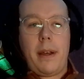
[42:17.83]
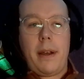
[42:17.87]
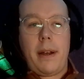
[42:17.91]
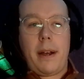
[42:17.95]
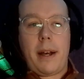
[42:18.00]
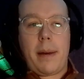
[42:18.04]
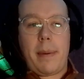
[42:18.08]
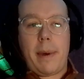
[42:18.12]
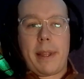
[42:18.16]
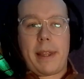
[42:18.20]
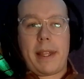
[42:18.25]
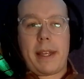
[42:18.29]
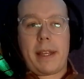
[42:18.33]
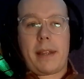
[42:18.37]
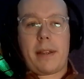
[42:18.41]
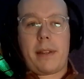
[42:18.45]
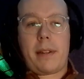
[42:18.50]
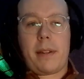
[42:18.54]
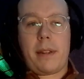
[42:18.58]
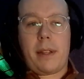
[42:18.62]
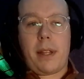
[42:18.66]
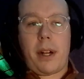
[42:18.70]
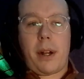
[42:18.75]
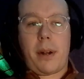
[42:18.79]
I
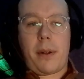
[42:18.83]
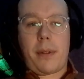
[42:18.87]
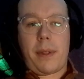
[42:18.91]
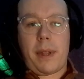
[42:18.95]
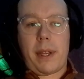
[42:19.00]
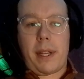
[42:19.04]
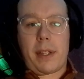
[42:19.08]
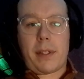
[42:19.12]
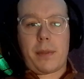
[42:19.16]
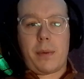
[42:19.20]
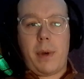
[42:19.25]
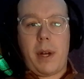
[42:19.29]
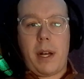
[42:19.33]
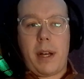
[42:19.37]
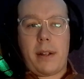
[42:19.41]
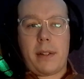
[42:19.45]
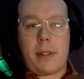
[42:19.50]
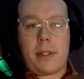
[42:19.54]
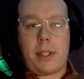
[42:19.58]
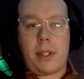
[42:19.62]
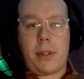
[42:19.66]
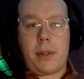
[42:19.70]
think the other thing as well is,